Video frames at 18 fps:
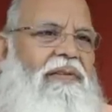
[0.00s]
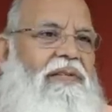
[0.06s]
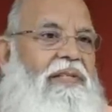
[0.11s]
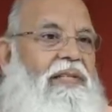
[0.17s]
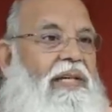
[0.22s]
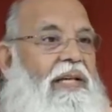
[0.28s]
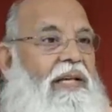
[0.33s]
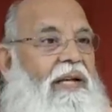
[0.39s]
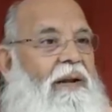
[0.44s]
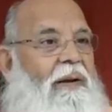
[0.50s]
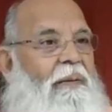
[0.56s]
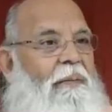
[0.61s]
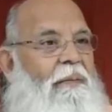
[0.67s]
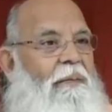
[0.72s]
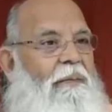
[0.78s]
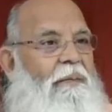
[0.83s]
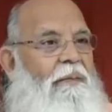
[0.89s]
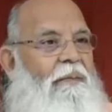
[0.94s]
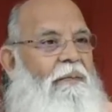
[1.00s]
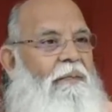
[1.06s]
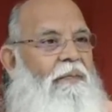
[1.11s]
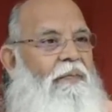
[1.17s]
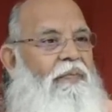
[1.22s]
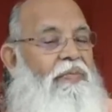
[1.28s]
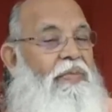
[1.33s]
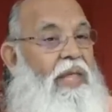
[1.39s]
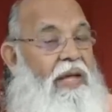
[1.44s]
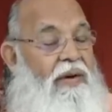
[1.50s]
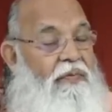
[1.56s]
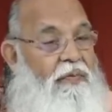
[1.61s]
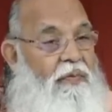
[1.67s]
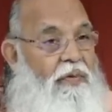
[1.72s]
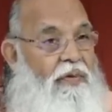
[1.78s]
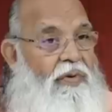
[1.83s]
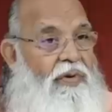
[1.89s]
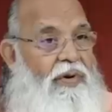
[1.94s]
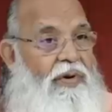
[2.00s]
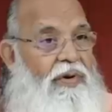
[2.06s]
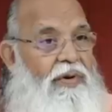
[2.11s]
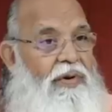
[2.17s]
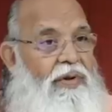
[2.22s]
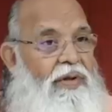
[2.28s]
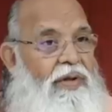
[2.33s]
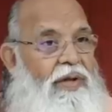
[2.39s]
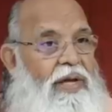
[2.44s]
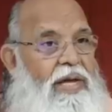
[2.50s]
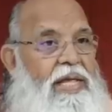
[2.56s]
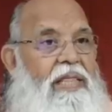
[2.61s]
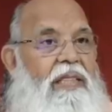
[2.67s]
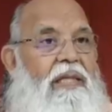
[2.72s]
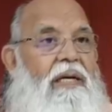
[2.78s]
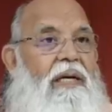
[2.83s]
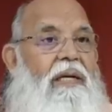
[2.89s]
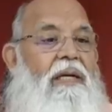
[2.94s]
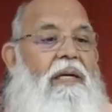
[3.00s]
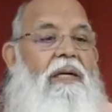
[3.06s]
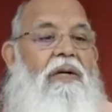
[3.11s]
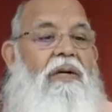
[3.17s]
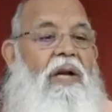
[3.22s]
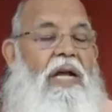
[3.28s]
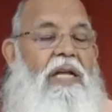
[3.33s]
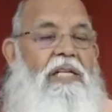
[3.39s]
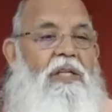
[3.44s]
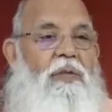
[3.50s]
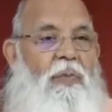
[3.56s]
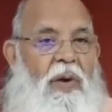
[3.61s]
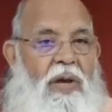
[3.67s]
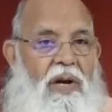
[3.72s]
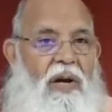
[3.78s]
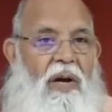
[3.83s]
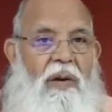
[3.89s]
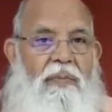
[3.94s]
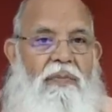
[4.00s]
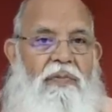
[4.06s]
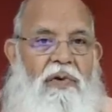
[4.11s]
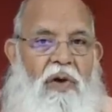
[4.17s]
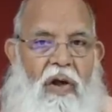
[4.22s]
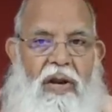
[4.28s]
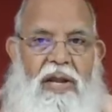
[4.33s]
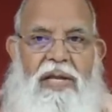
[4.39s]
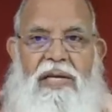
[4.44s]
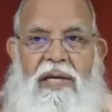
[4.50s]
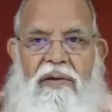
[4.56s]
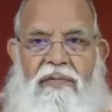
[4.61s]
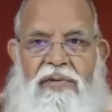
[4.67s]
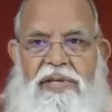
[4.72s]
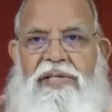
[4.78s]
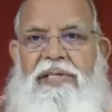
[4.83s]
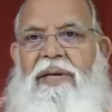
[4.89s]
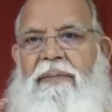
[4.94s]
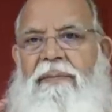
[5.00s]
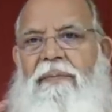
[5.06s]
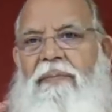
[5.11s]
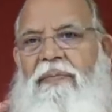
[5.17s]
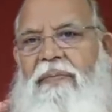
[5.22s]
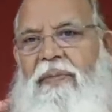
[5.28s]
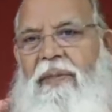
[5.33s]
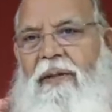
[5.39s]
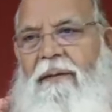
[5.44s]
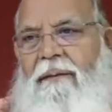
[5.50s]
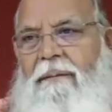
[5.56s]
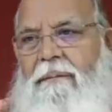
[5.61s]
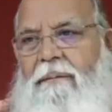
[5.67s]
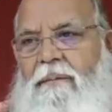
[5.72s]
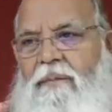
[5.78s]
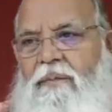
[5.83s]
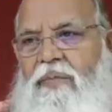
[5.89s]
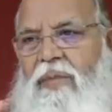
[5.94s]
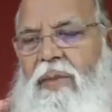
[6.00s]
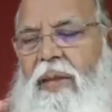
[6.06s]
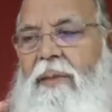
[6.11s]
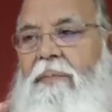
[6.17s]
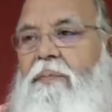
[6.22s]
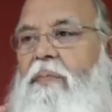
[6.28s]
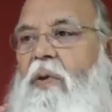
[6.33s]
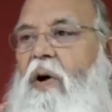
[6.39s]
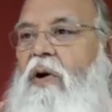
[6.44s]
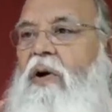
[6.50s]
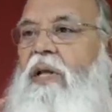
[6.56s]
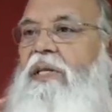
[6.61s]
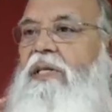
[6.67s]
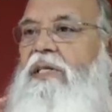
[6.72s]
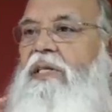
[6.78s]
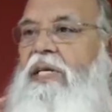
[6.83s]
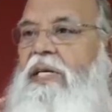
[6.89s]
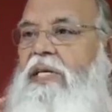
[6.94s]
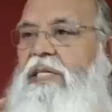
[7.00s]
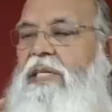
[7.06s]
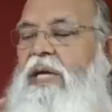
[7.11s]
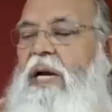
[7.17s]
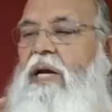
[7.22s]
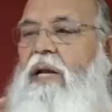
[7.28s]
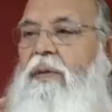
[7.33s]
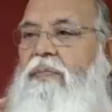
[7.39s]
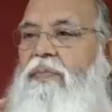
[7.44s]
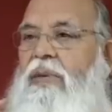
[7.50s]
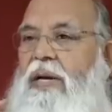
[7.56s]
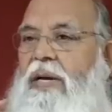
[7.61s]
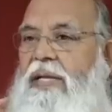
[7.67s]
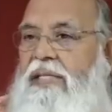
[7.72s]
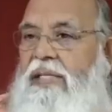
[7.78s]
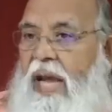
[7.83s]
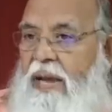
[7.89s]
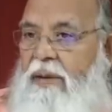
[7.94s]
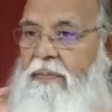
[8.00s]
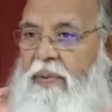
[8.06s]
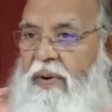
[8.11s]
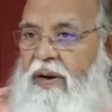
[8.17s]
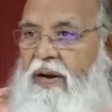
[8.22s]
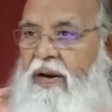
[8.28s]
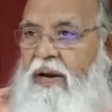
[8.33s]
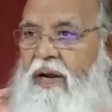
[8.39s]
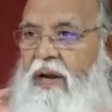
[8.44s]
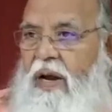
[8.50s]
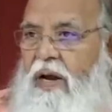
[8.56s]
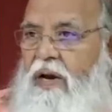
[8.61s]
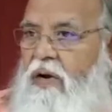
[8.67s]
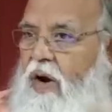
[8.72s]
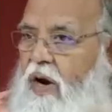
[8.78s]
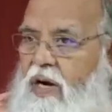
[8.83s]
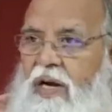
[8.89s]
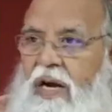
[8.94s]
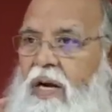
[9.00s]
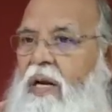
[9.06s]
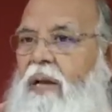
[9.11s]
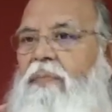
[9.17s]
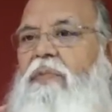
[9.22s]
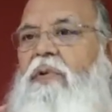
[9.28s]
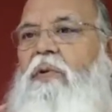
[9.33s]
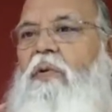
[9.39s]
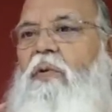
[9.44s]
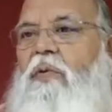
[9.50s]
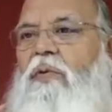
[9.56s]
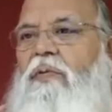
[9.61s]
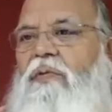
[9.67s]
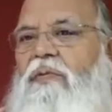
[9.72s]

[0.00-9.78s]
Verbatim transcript: See? Therefore, in the transfer of knowledge and wisdom, importance is that of the disciple, not that of the Guru.